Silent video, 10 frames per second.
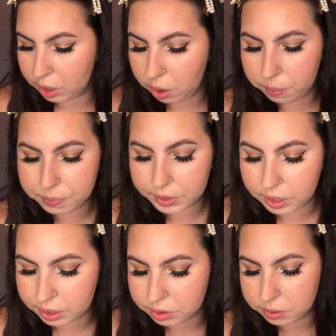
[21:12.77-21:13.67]
Oh,
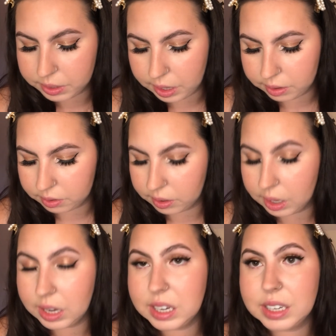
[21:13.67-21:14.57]
gotta do the under
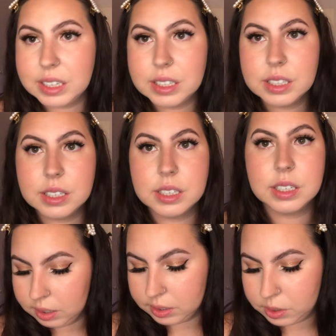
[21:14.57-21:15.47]
eyes.
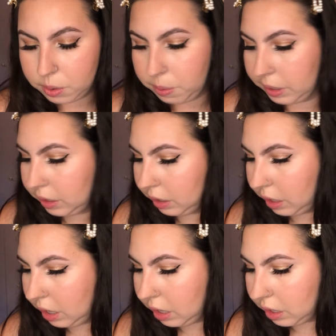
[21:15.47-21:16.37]
Let's
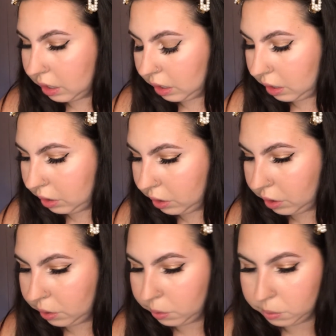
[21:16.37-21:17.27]
quickly
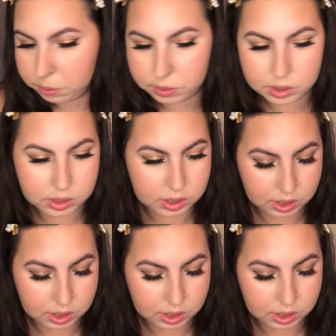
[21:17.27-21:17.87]
use